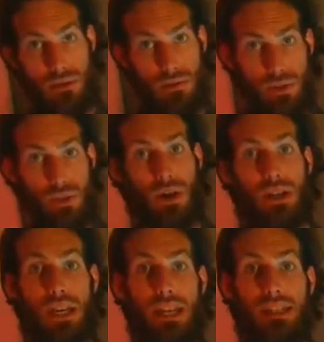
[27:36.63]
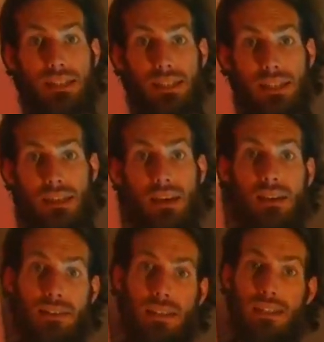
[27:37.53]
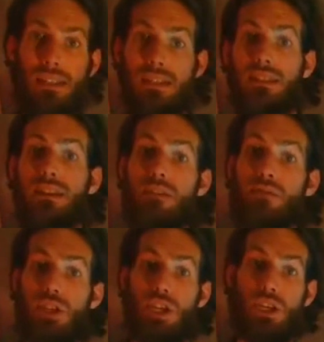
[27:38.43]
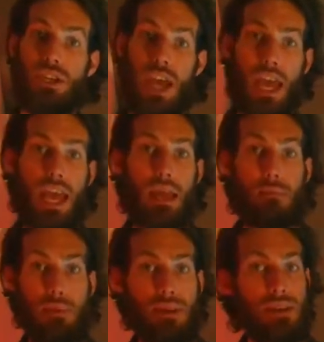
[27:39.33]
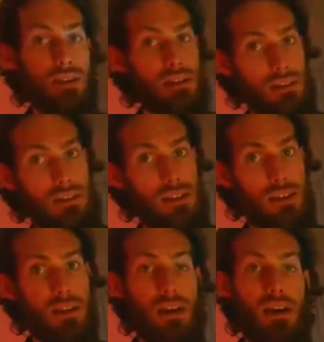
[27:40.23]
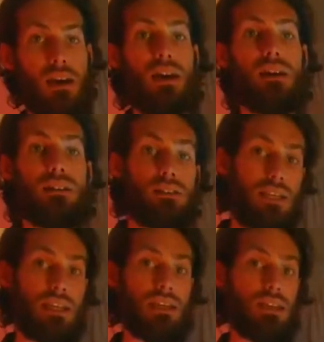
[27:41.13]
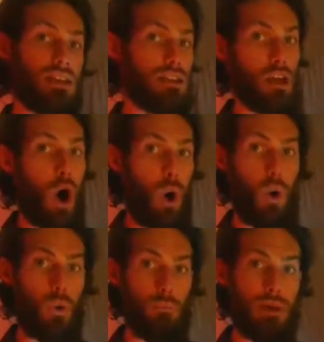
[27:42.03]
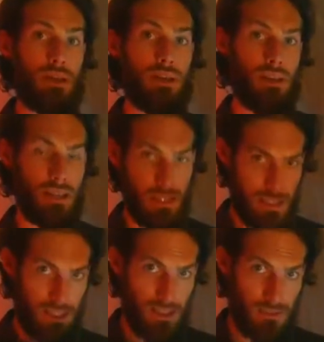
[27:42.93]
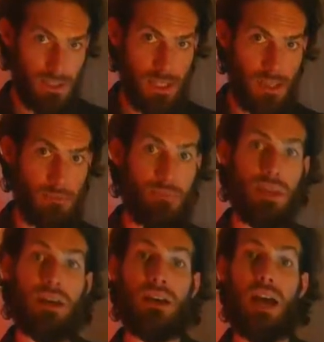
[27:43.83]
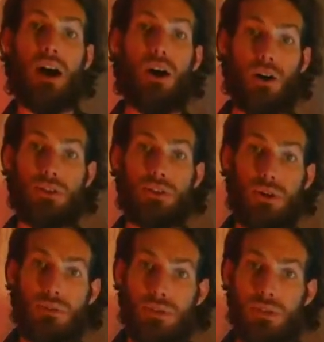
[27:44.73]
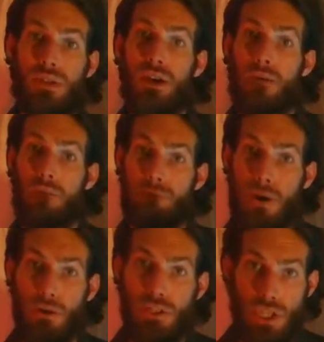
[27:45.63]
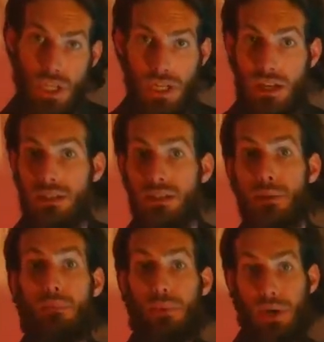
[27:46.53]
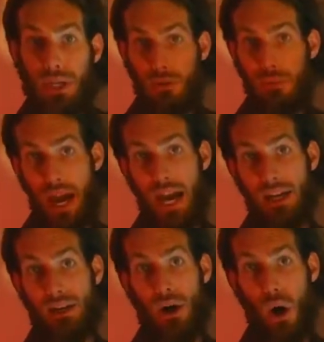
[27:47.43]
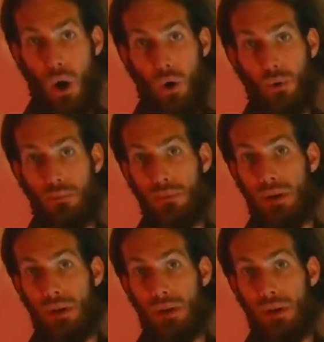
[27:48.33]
Start again at C. C, D, E, F, G, A, B, C. C is home in the key of C. All the notes function to bring you back home,